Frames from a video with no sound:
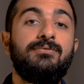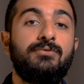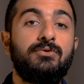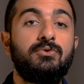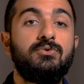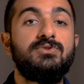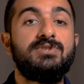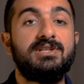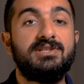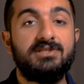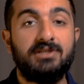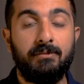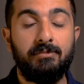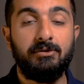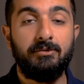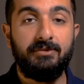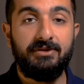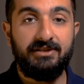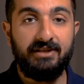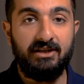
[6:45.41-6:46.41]
foods and
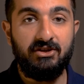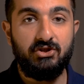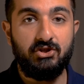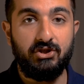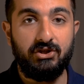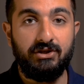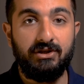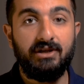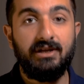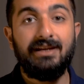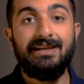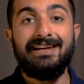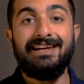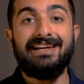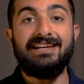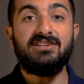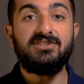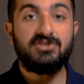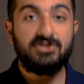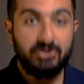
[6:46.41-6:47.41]
supplementation
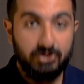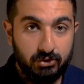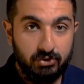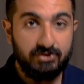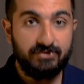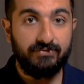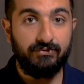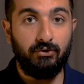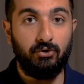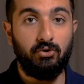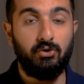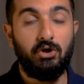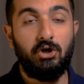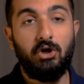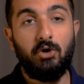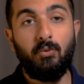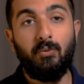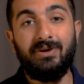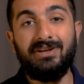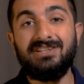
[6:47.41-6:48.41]
is useful
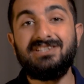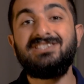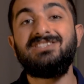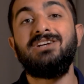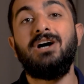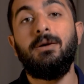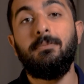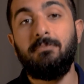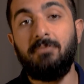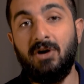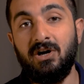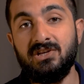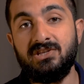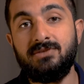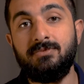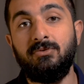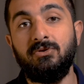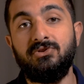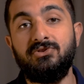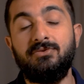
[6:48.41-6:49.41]
when it's not
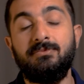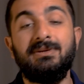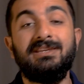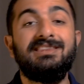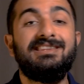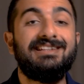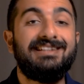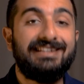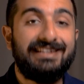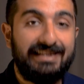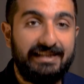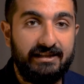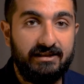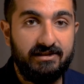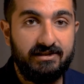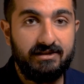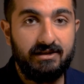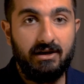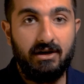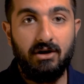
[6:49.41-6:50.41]
possible to meet the
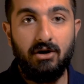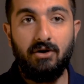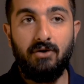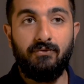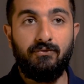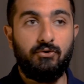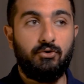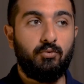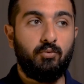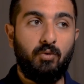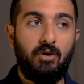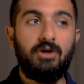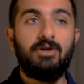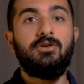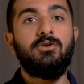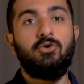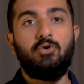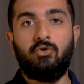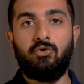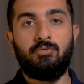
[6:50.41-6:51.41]
needs for
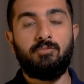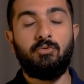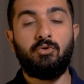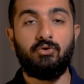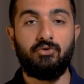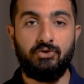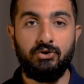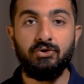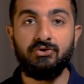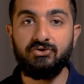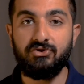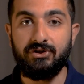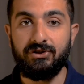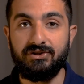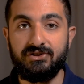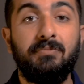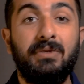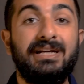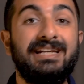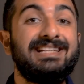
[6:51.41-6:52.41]
one or more
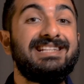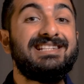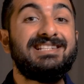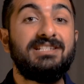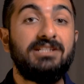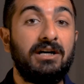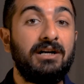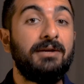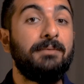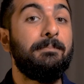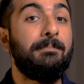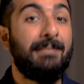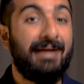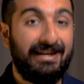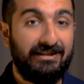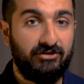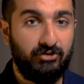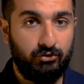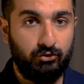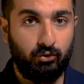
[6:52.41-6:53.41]
nutrients, but it's not
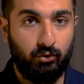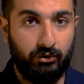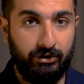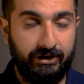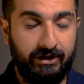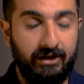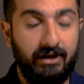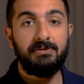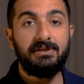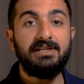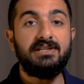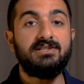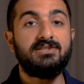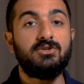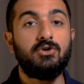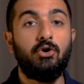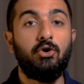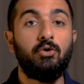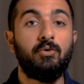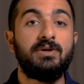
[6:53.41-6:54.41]
mandatory. Please
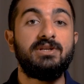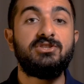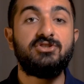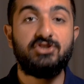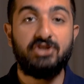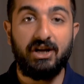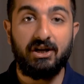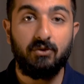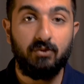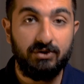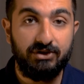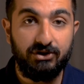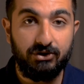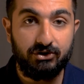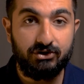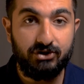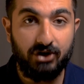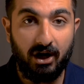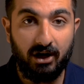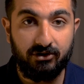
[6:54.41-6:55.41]
always check with your
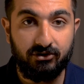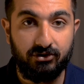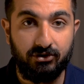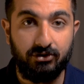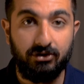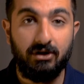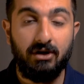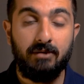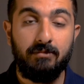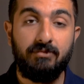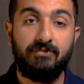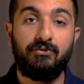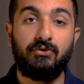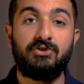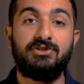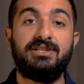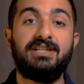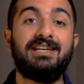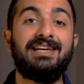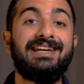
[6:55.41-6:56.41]
doctor before
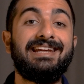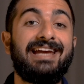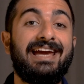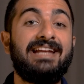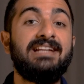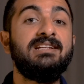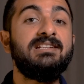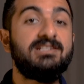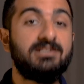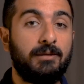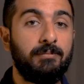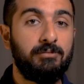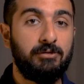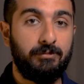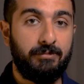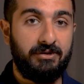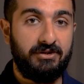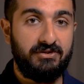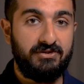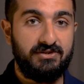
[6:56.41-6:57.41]
taking any
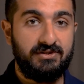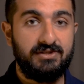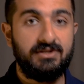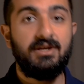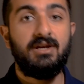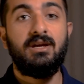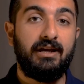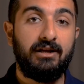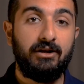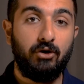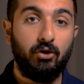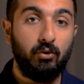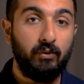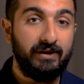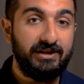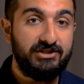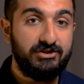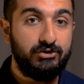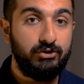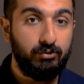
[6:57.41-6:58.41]
supplements, and
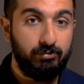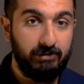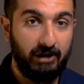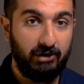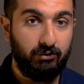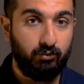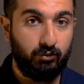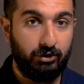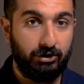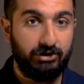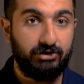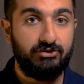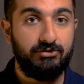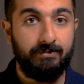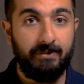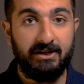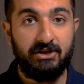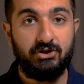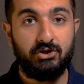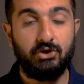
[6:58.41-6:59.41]
always do blood work to
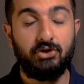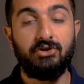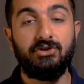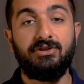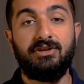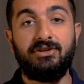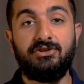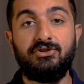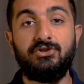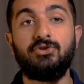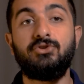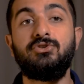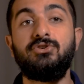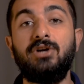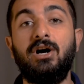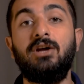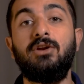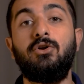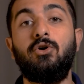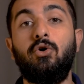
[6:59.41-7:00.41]
make sure that you're
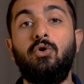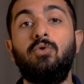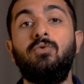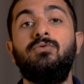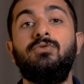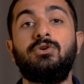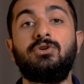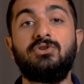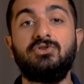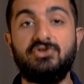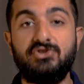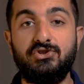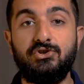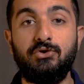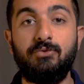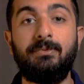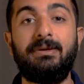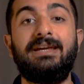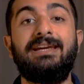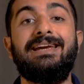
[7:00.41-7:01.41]
not
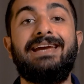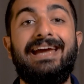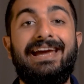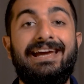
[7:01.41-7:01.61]
over-consuming